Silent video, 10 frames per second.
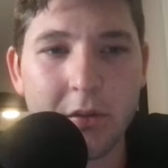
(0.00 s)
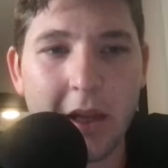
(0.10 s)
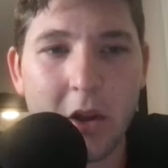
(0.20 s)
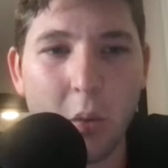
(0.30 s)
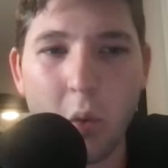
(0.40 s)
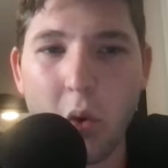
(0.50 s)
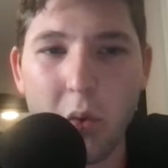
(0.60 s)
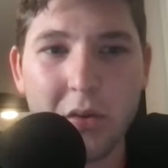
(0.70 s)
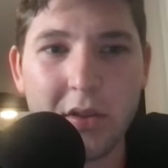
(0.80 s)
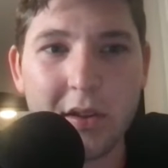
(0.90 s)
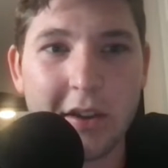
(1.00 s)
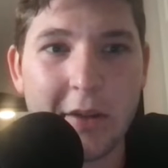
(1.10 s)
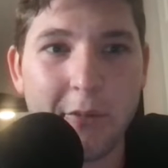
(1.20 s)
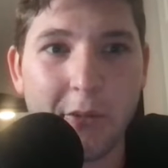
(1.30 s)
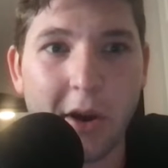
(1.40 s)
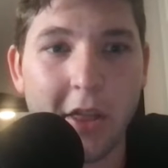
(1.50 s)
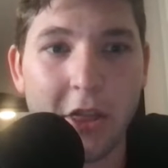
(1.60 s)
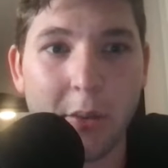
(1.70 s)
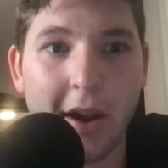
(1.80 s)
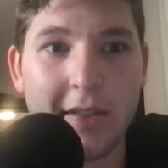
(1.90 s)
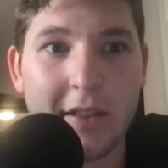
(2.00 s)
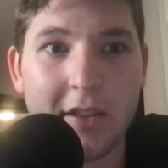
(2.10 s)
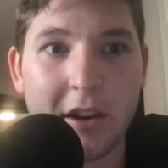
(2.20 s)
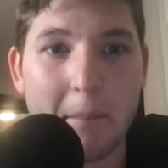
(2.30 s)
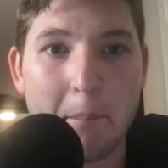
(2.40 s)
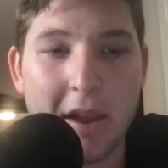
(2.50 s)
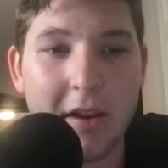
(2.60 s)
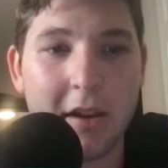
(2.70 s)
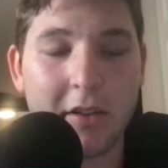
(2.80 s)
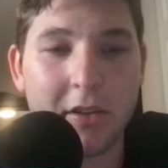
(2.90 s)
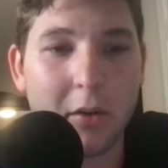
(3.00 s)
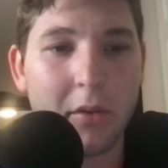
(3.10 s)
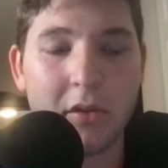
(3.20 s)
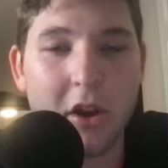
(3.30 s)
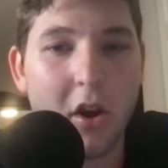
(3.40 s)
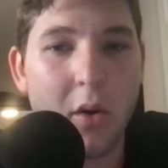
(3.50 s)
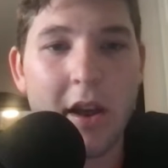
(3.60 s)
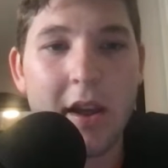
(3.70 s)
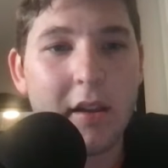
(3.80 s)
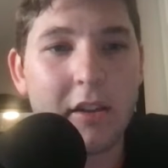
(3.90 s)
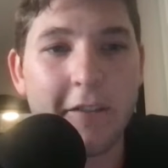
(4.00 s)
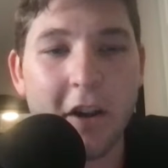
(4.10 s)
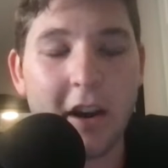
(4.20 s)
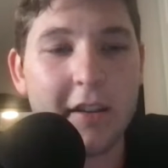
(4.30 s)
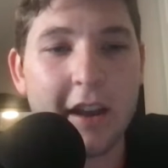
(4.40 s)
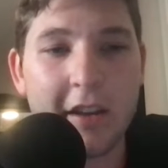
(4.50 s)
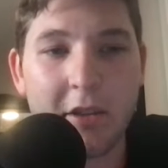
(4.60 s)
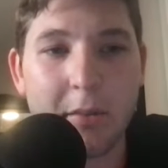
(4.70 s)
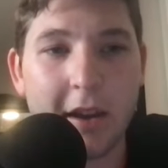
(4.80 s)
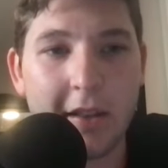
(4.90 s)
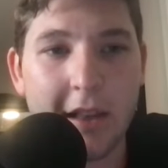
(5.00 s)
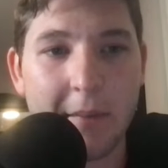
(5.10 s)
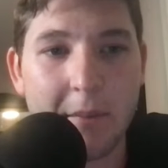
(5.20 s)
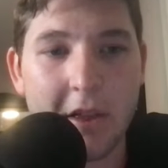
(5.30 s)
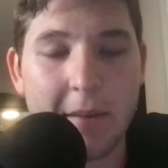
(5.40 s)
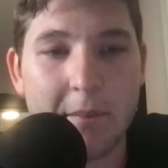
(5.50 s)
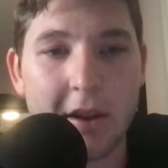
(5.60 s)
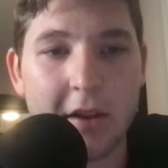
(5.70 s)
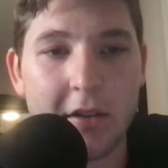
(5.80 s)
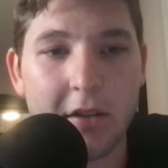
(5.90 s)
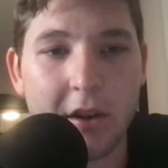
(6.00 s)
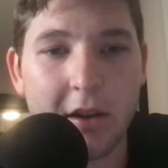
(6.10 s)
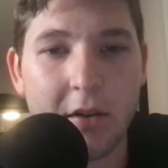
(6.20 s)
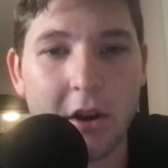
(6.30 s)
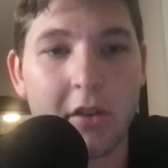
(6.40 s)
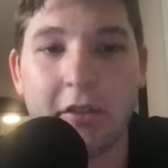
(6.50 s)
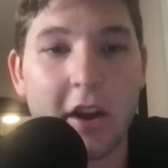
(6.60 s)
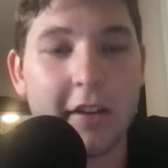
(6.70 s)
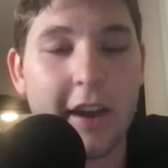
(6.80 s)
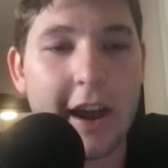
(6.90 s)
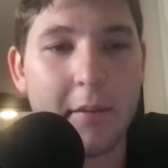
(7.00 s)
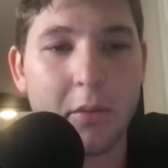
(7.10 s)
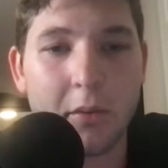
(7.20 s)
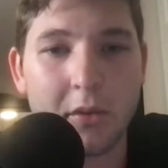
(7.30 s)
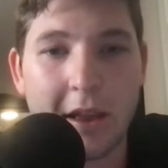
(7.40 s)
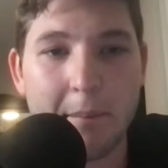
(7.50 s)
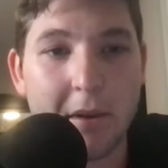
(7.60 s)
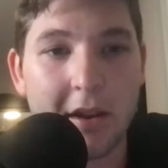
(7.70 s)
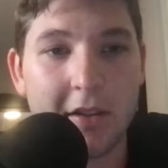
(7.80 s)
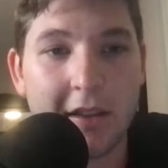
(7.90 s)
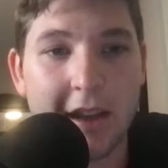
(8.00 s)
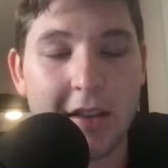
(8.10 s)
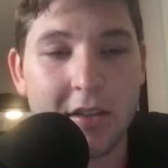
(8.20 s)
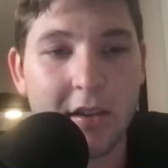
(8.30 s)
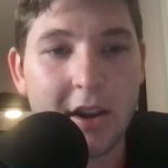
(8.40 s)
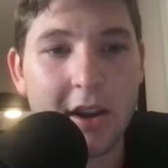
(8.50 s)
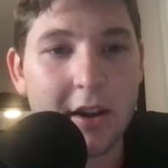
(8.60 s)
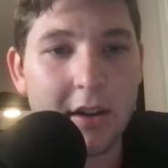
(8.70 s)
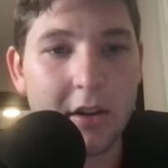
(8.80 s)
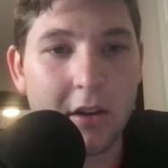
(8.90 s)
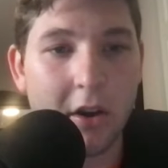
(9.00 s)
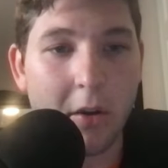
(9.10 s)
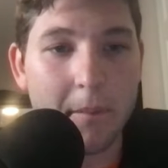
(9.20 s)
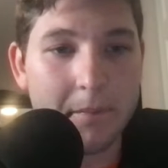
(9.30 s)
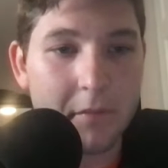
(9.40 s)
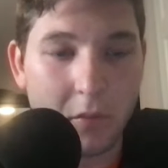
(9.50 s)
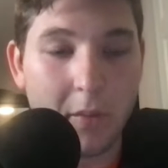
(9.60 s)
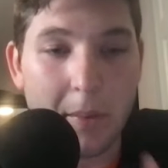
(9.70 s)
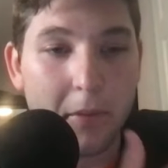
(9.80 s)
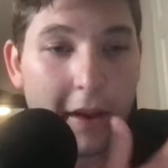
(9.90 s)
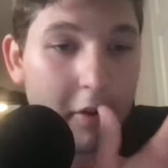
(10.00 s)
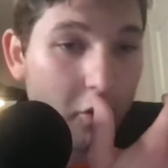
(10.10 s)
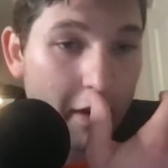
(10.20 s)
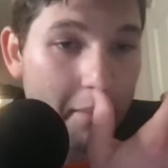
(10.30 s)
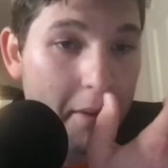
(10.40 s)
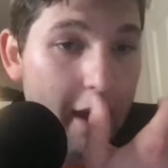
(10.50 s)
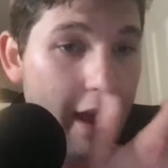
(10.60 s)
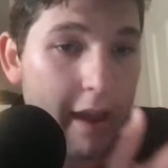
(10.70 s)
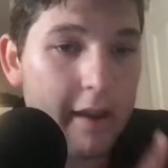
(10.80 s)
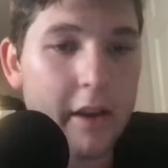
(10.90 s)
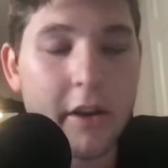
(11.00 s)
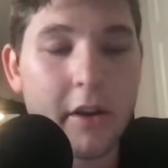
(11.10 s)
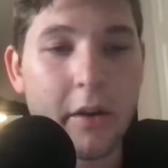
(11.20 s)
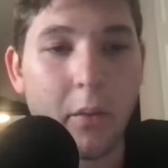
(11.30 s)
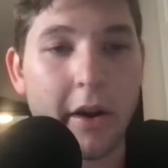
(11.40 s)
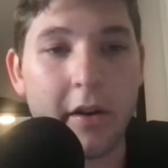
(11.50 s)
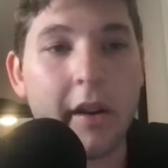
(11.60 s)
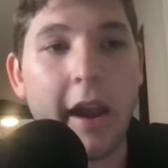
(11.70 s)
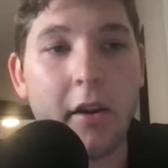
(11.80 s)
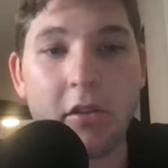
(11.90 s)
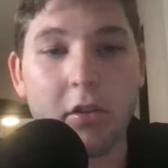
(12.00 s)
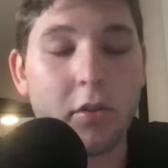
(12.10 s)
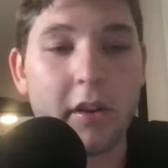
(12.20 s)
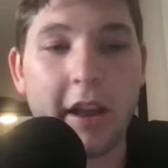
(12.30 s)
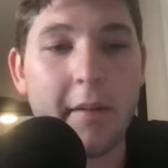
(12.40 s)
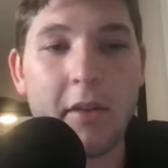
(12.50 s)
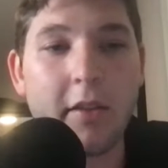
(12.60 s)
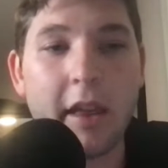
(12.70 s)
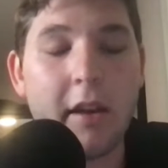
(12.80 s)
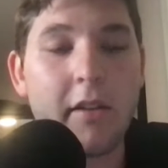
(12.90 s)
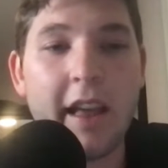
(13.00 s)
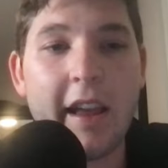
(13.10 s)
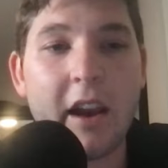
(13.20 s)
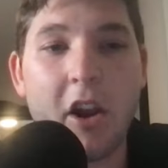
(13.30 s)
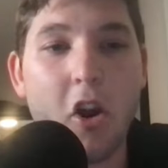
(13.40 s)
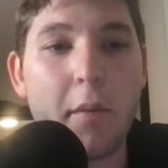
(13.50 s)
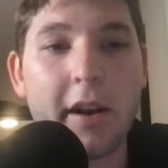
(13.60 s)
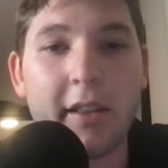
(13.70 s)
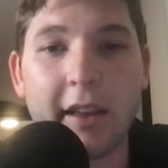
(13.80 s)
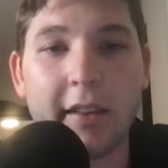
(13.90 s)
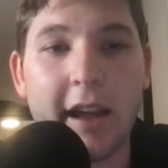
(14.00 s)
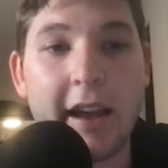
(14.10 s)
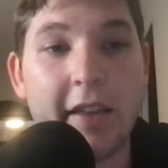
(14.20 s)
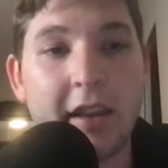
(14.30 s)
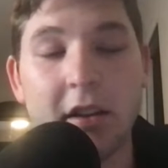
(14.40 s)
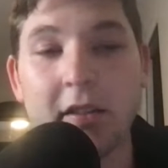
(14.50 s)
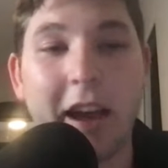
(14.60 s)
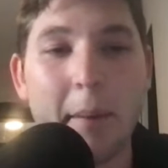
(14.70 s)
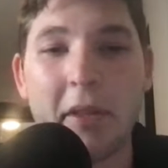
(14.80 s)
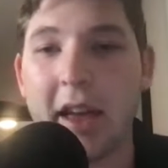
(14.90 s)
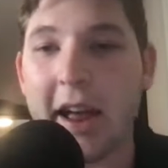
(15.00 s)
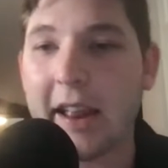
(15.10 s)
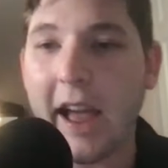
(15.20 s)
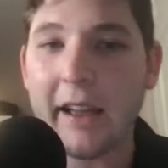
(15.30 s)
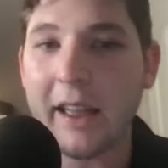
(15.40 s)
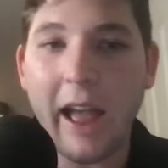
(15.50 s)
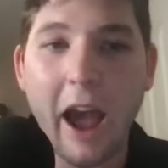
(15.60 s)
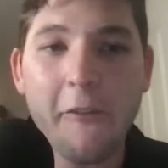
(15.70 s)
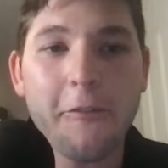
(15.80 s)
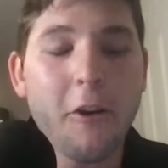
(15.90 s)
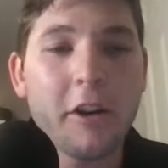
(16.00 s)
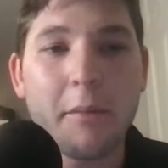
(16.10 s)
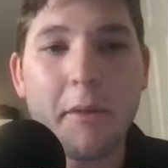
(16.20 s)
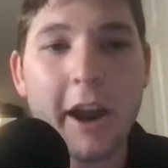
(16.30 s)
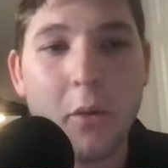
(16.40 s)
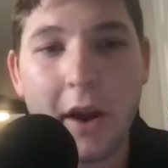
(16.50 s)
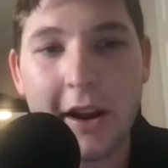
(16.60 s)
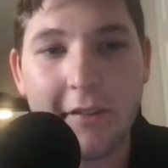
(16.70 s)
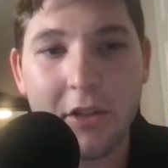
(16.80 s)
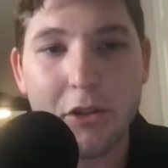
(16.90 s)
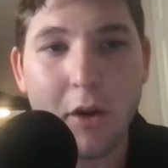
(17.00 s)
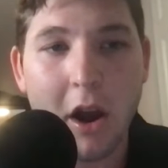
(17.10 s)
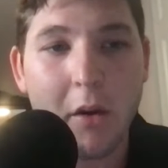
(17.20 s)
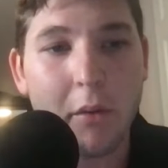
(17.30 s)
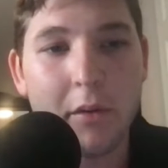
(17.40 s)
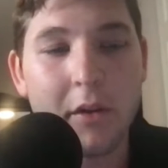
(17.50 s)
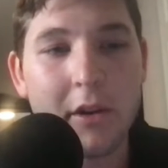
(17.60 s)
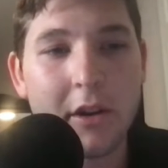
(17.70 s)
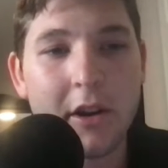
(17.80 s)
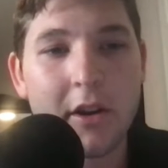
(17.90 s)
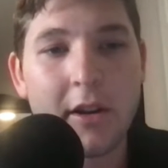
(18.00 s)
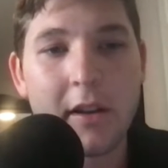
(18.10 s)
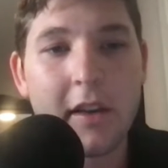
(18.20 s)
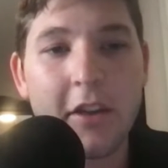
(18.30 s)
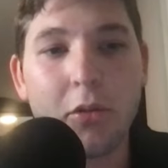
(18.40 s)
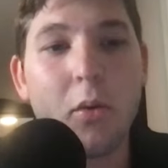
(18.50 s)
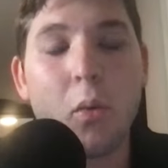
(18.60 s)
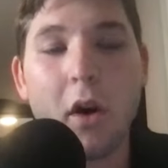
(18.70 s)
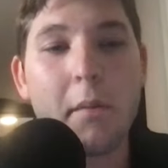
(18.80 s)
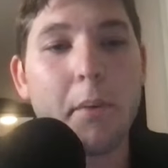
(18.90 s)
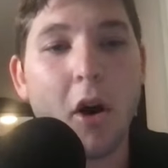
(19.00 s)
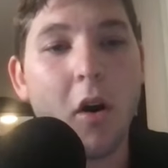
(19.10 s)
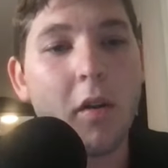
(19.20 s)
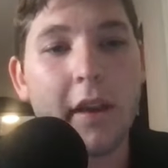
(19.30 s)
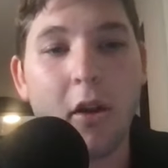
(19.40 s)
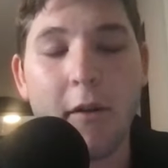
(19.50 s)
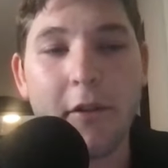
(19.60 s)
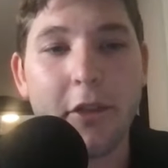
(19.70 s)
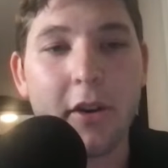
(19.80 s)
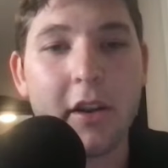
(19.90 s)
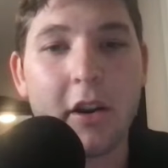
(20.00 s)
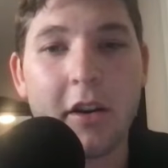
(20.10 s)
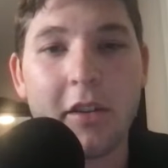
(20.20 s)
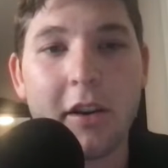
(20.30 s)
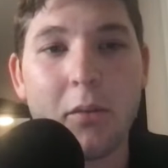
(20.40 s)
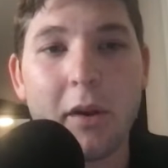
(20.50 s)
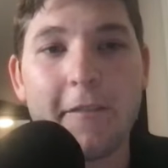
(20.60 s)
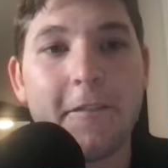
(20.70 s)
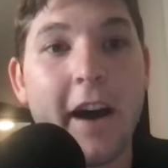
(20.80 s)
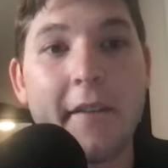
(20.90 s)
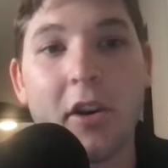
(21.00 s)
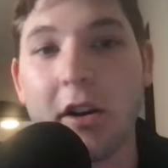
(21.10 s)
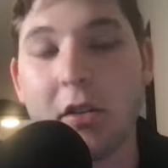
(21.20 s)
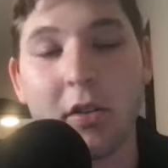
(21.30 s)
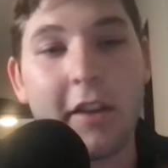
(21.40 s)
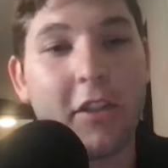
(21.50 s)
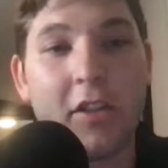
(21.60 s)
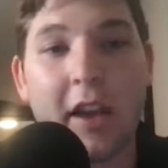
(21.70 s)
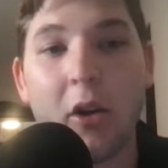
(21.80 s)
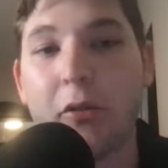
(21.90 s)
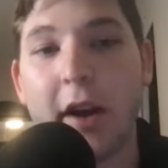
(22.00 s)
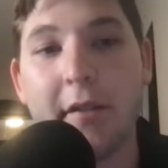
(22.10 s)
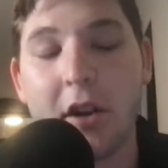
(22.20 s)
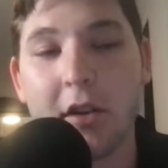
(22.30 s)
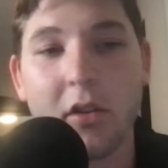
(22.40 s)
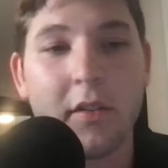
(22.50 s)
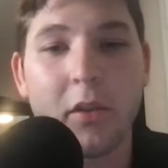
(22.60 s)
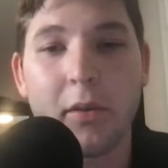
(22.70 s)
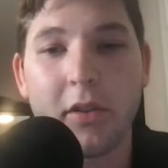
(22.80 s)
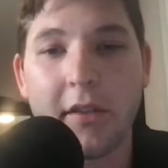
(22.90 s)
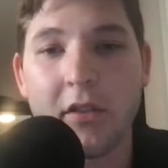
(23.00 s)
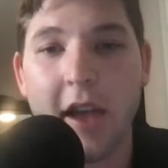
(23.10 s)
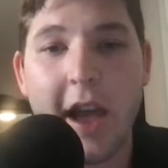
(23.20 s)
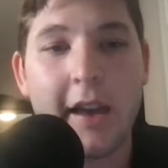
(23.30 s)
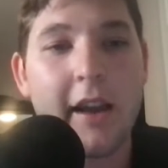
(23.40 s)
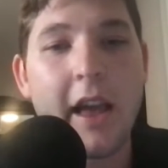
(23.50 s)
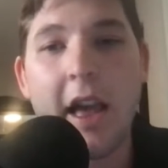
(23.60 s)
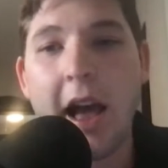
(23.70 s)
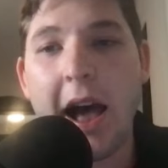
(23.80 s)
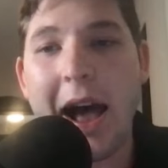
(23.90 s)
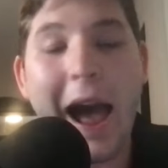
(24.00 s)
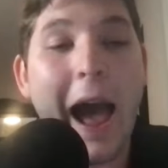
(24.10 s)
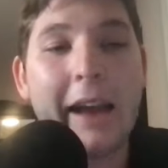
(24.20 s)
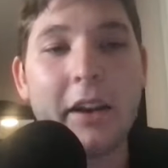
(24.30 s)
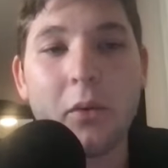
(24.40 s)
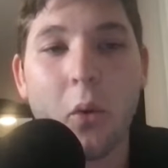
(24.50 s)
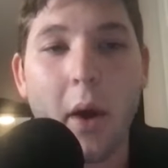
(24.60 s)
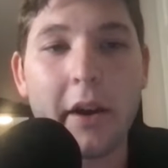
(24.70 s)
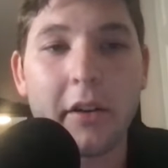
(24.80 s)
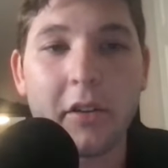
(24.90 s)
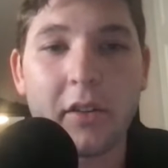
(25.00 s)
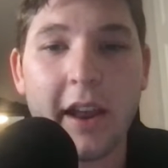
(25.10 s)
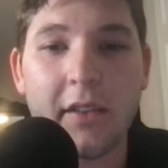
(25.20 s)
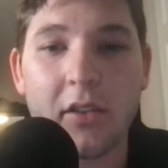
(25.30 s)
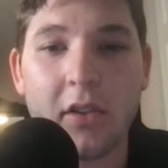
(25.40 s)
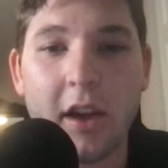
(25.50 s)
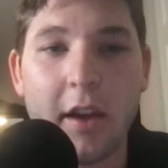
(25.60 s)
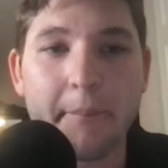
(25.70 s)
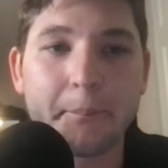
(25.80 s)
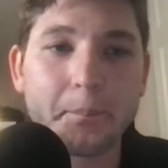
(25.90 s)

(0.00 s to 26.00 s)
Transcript: Like, who's the deep threat that's gonna beat us? There was no Devontae Smith that beat us, or Devontae Adams that beat us against, when we played Green Bay, where Aaron just threw to him. They had nobody like that. And then on top of that, how far can Mike White even throw? He threw one ball like over 30 yards, and it went 5 yards. It sailed 5 yards over the receiver's head. I didn't quite understand the scheme.